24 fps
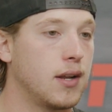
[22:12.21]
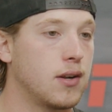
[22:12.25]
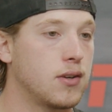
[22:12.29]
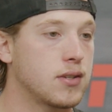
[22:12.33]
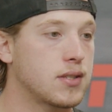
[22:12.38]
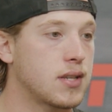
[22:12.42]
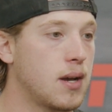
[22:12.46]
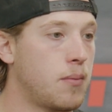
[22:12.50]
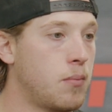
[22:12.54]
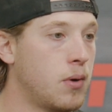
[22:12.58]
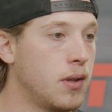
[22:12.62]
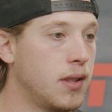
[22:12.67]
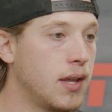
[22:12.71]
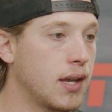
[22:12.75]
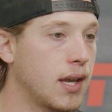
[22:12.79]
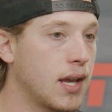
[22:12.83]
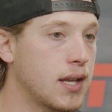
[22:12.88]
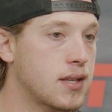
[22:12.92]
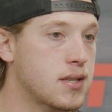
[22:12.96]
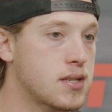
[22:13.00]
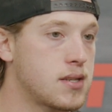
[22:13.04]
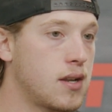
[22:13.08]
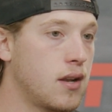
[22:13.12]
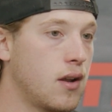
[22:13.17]
someone that
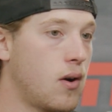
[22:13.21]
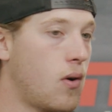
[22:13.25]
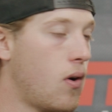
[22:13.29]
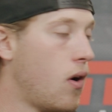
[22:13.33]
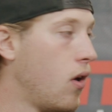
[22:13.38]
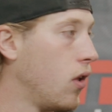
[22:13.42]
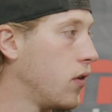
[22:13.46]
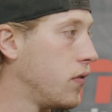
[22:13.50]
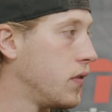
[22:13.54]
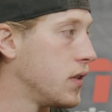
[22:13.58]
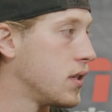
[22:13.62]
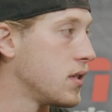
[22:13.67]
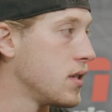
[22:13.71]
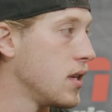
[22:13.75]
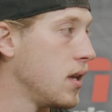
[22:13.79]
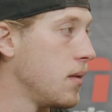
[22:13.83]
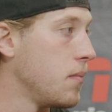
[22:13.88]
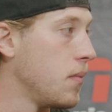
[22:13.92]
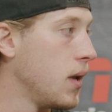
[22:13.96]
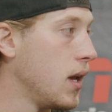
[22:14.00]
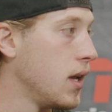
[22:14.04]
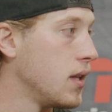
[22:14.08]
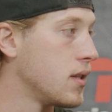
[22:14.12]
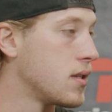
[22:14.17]
gets to know all of his
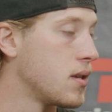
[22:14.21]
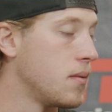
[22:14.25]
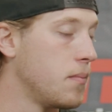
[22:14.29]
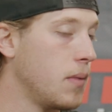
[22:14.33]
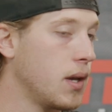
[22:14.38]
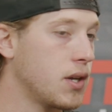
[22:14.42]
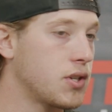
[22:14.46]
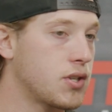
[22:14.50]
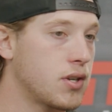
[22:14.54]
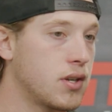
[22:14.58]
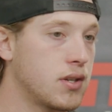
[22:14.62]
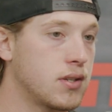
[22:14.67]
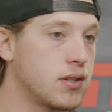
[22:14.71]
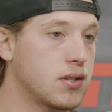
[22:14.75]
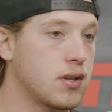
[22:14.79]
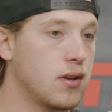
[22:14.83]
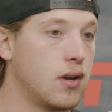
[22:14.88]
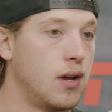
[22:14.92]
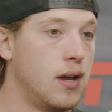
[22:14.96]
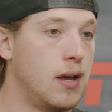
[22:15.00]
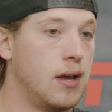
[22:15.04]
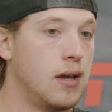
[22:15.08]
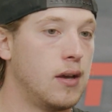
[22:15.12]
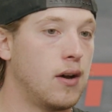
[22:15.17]
teammates and make sure
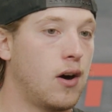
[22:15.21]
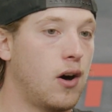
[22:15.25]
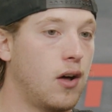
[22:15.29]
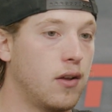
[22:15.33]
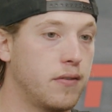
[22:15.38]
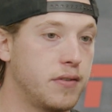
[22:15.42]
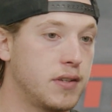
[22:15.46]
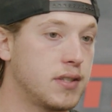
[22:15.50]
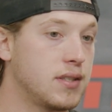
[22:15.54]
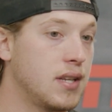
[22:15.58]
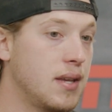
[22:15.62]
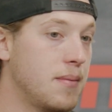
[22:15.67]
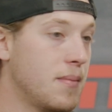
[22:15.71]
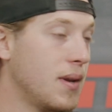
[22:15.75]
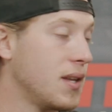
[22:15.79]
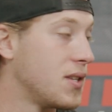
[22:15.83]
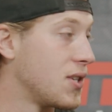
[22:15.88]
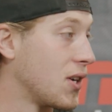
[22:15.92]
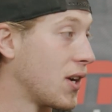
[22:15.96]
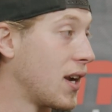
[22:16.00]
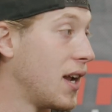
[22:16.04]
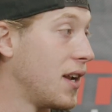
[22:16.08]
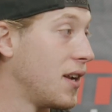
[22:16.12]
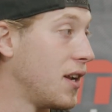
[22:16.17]
all of his
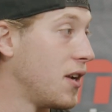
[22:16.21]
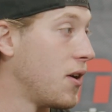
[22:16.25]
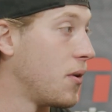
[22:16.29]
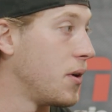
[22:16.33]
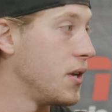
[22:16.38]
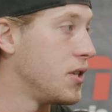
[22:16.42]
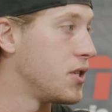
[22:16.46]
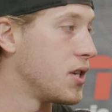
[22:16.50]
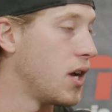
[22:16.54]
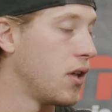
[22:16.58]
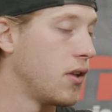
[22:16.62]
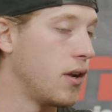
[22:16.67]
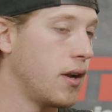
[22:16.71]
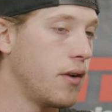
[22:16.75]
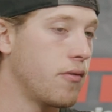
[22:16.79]
teammates are getting to know each other.